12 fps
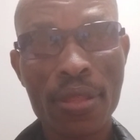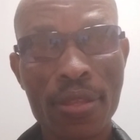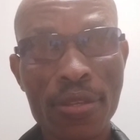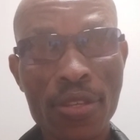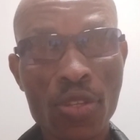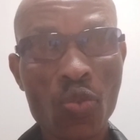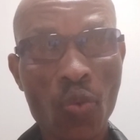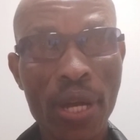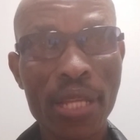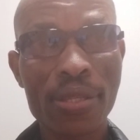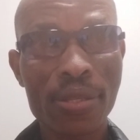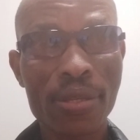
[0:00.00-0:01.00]
this is
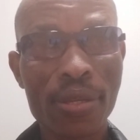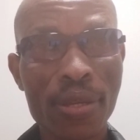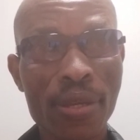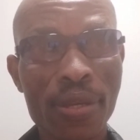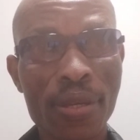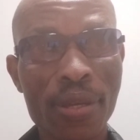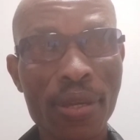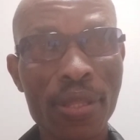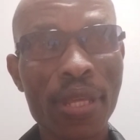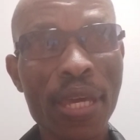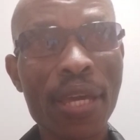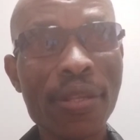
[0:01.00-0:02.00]
what
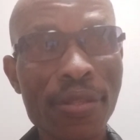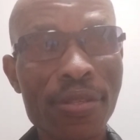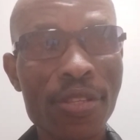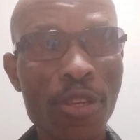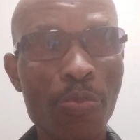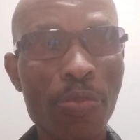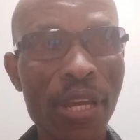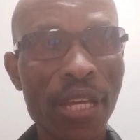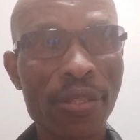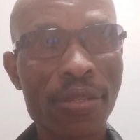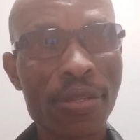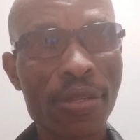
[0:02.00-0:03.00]
the ANC
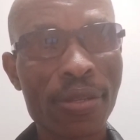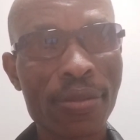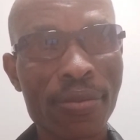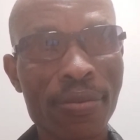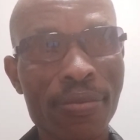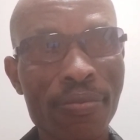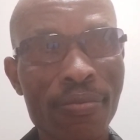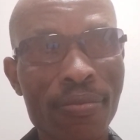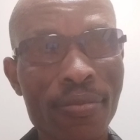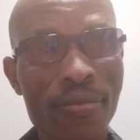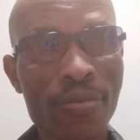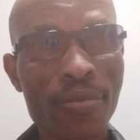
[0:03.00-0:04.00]
planned,
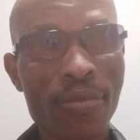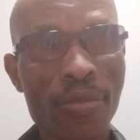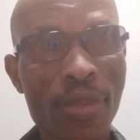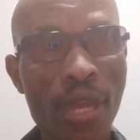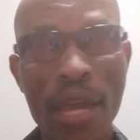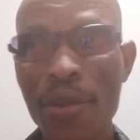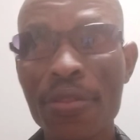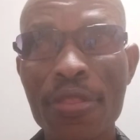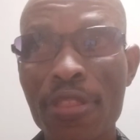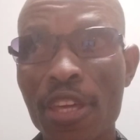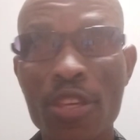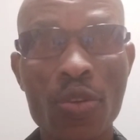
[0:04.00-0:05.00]
I don't
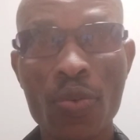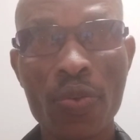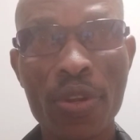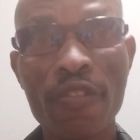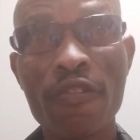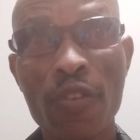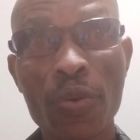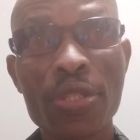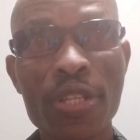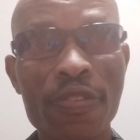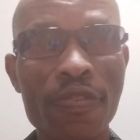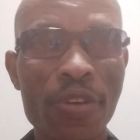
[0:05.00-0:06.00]
think you would have
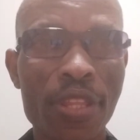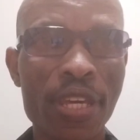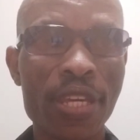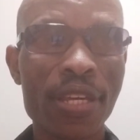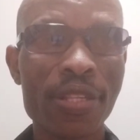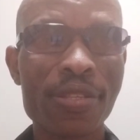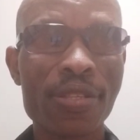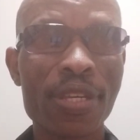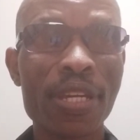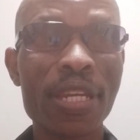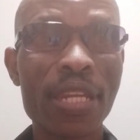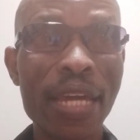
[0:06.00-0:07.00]
voted for the ANC.
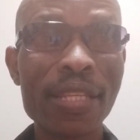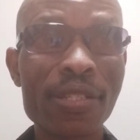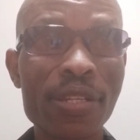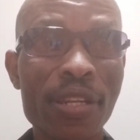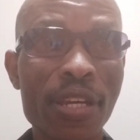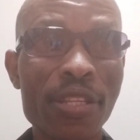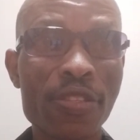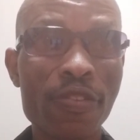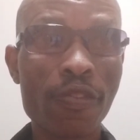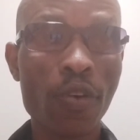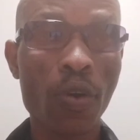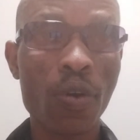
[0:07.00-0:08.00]
In
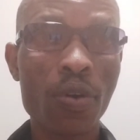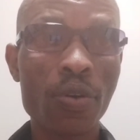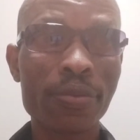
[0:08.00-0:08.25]
1994,